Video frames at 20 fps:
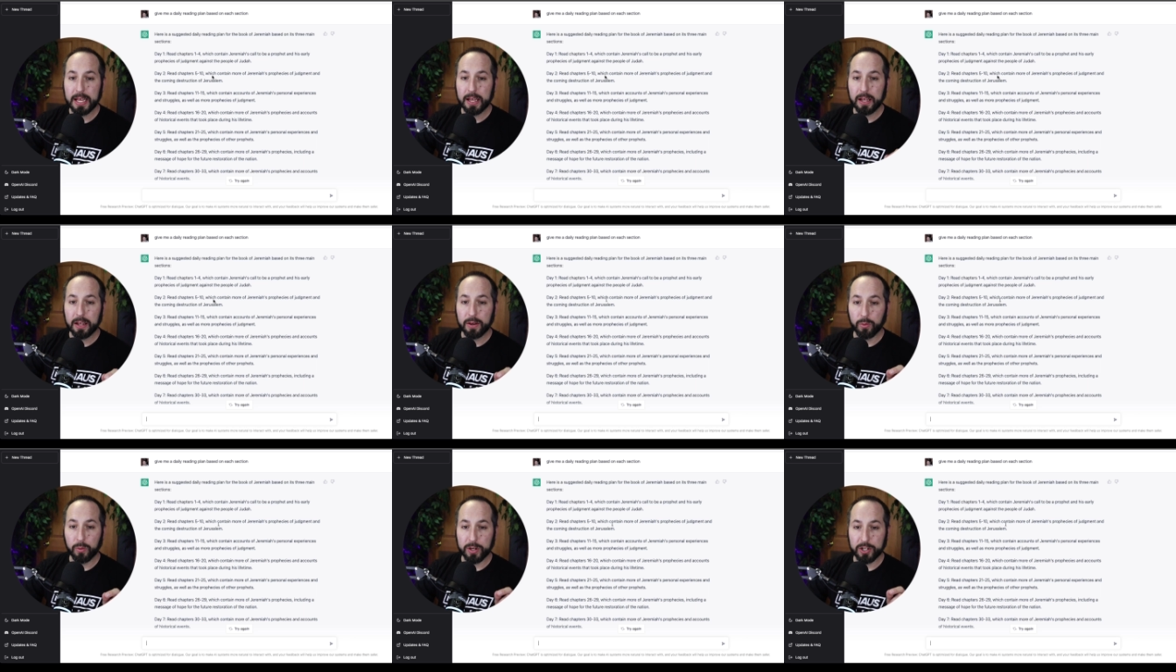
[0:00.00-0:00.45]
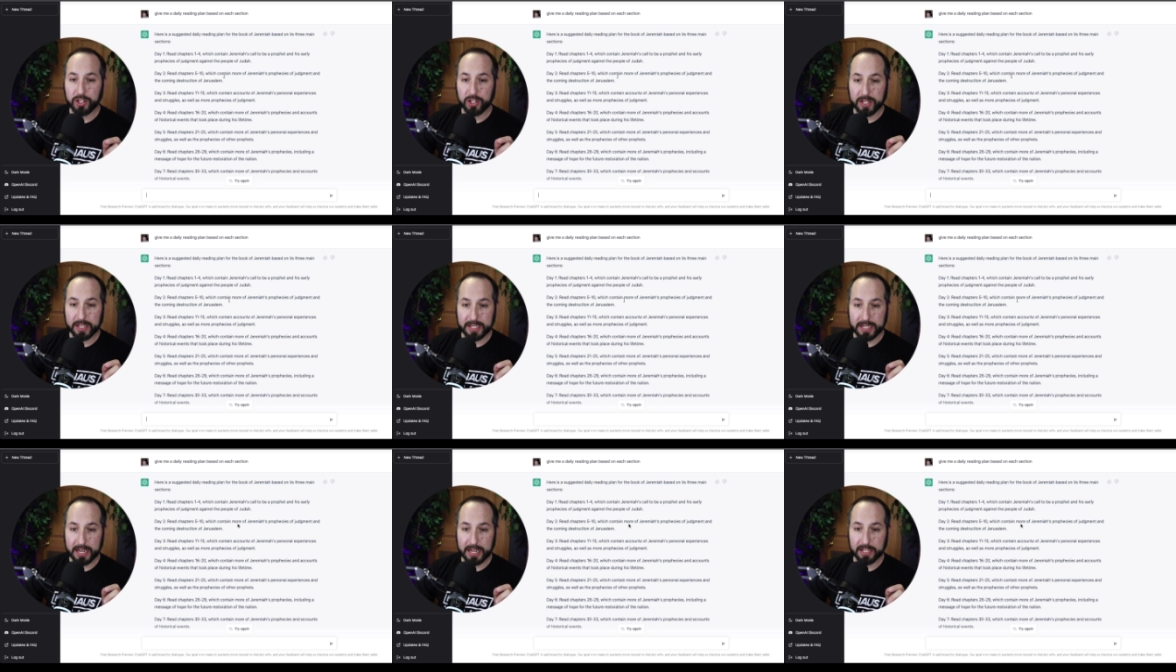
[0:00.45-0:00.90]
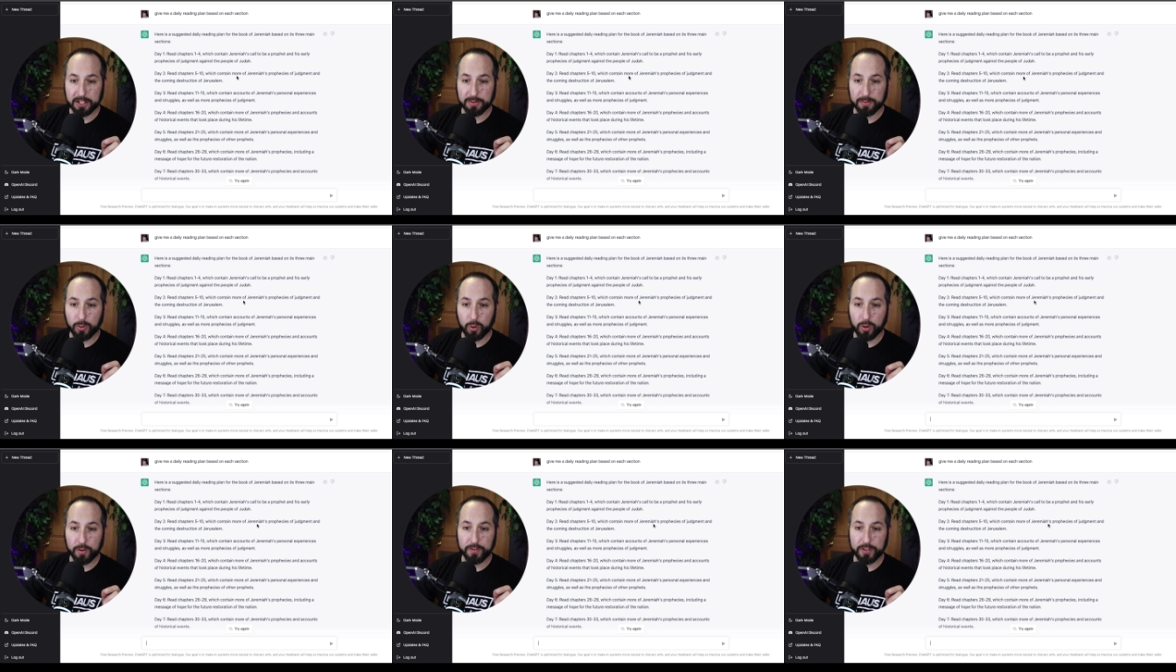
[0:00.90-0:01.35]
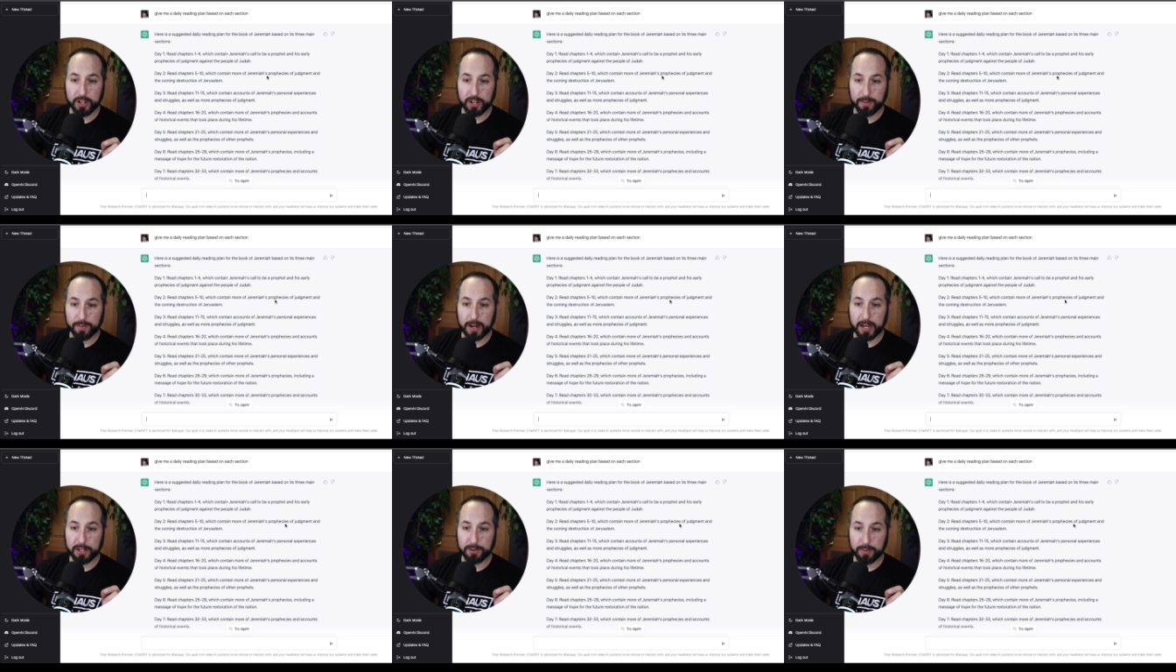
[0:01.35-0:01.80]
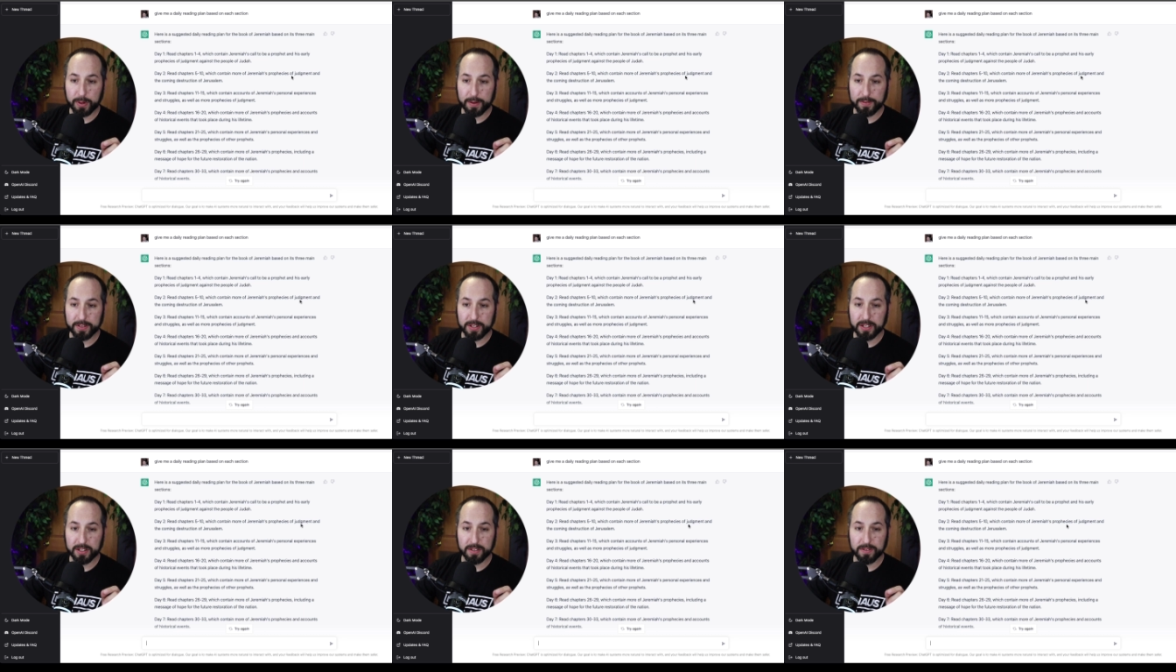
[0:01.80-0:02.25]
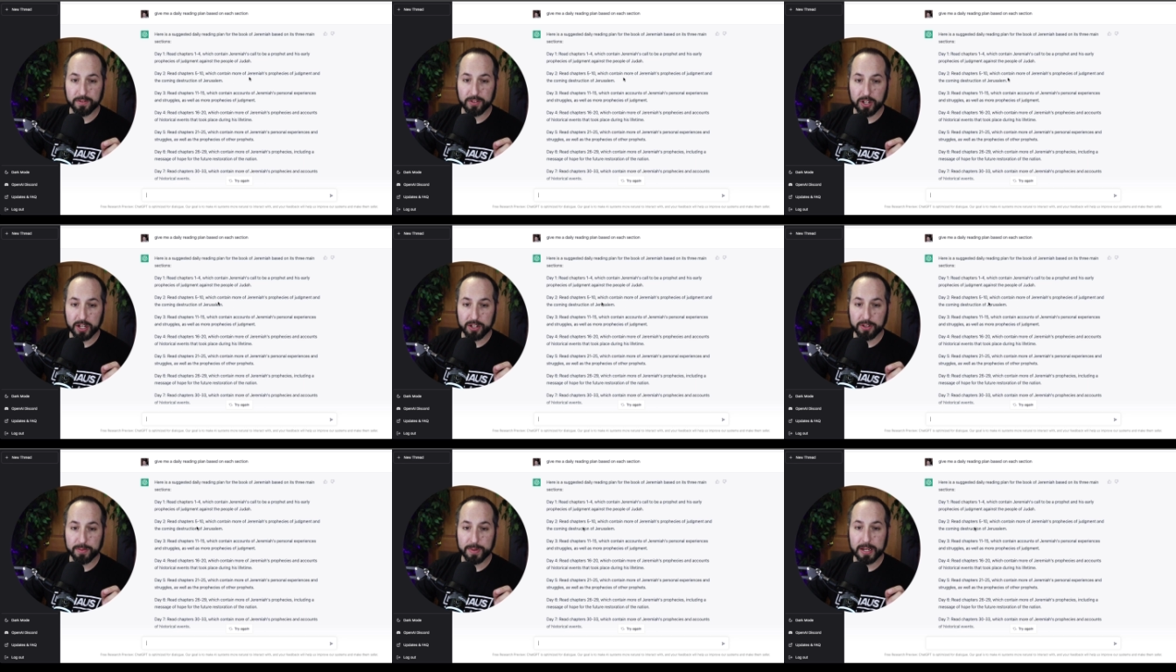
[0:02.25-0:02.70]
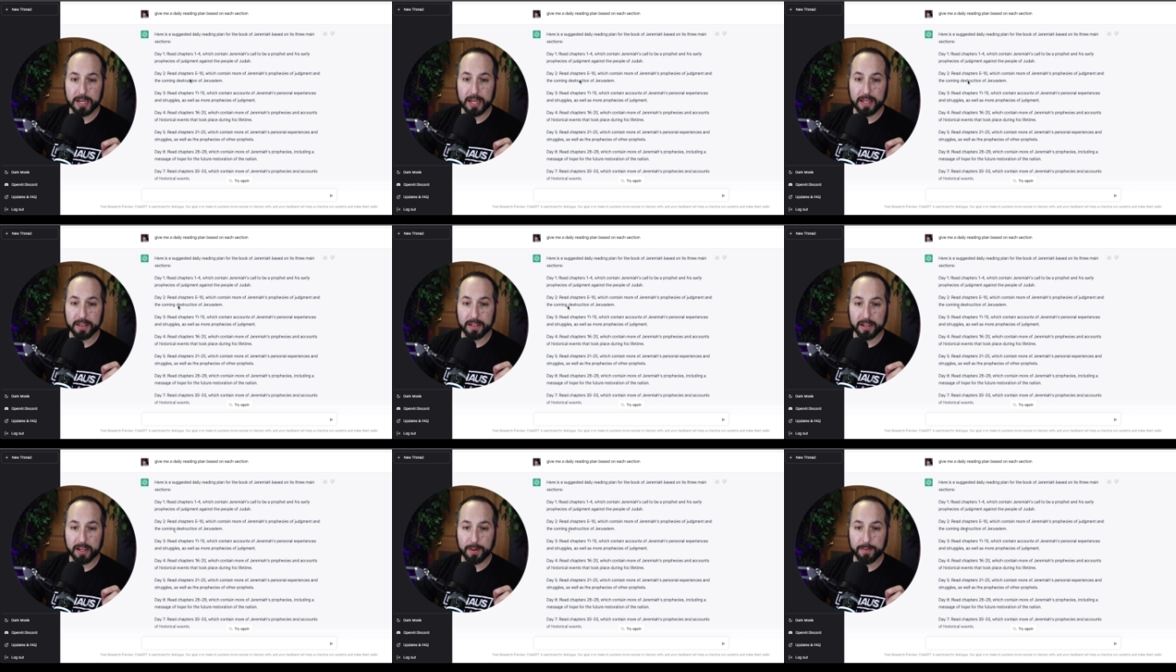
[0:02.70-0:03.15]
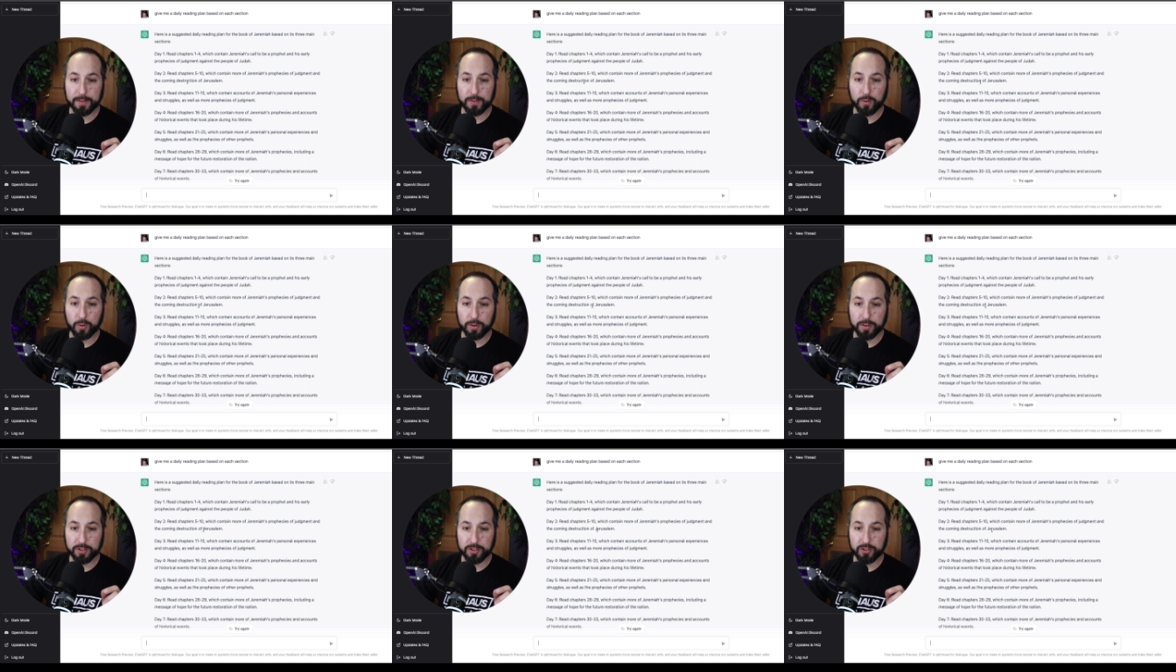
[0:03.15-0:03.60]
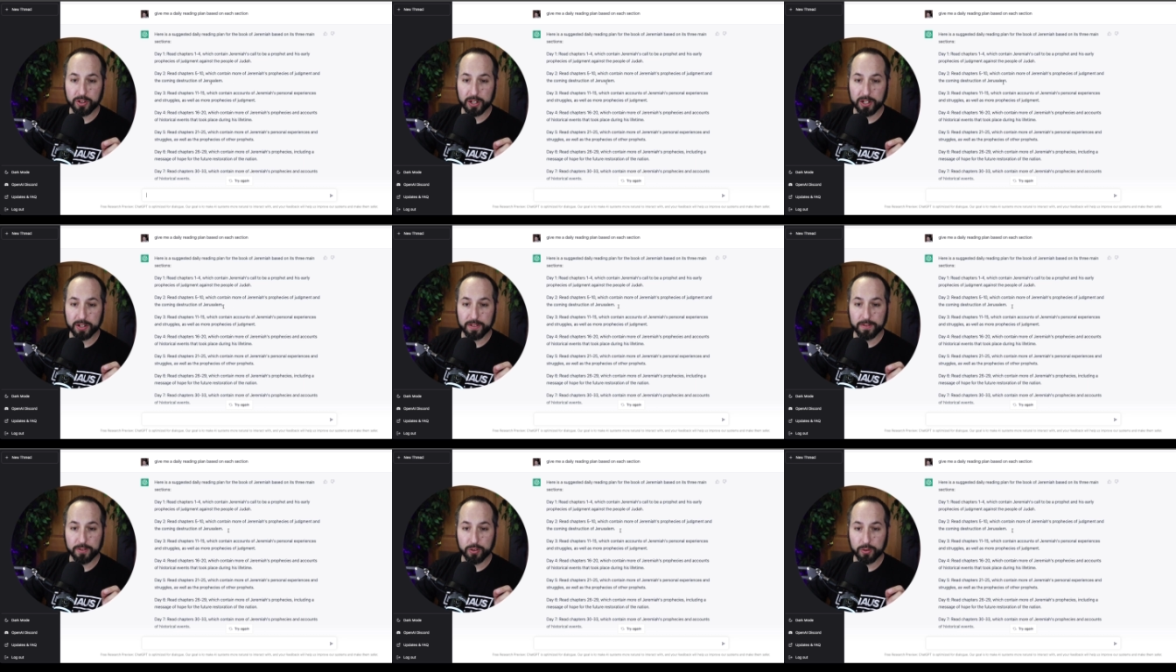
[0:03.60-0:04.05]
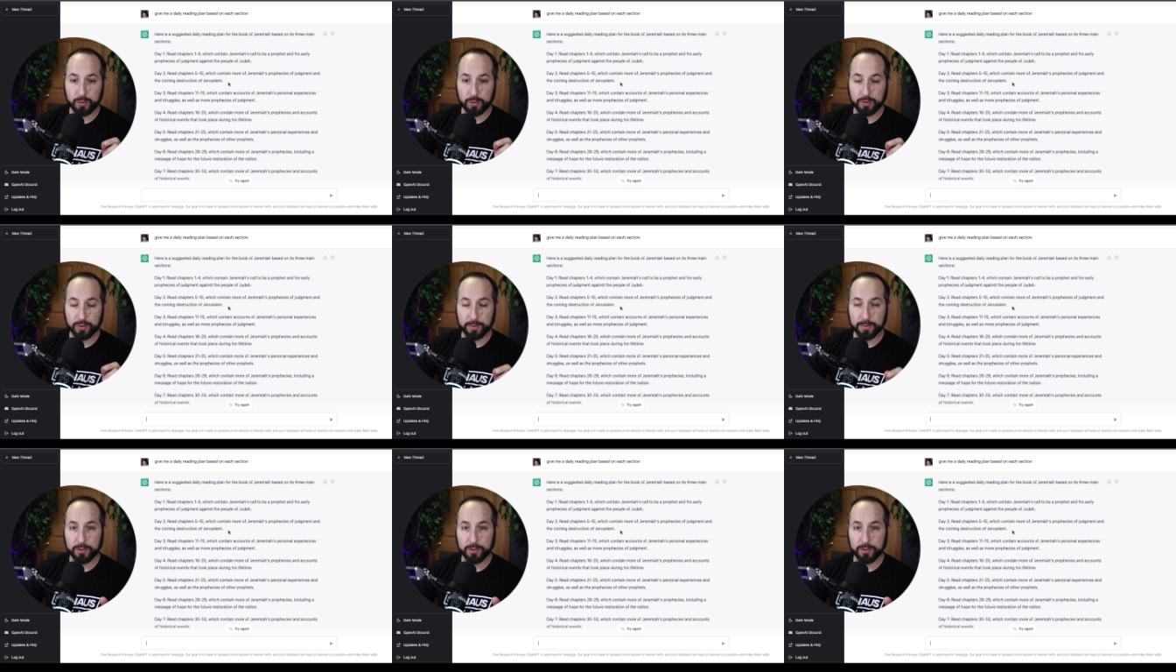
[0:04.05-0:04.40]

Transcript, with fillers: which contains more of Jeremiah's prophecies of judgment and the coming forth destruction of Jerusalem.